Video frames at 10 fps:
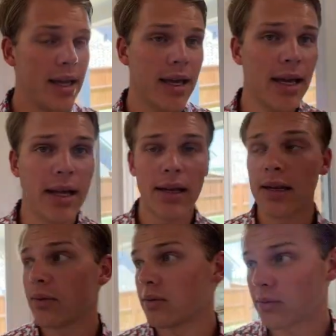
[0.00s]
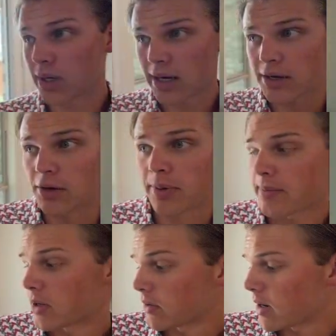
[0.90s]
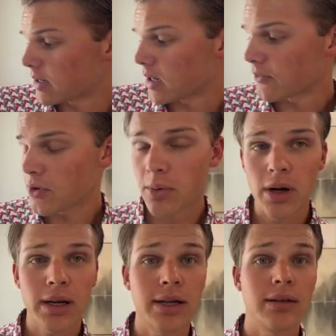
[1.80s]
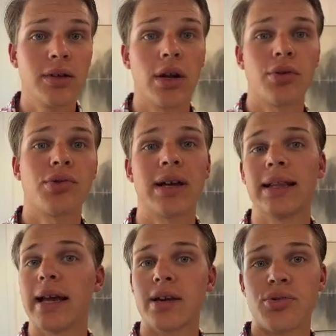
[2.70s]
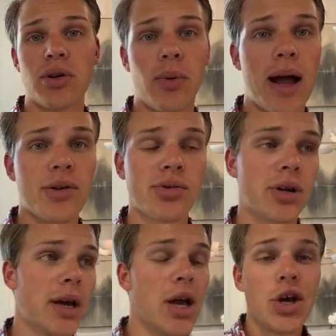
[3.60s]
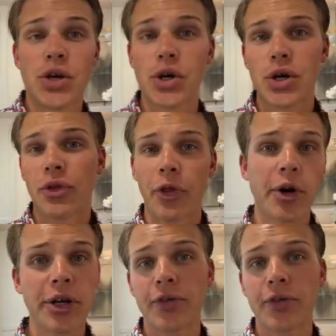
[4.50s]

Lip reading: in, we're going to head to your primary right now. If you work in, you know, say Legacy West, you're 30 to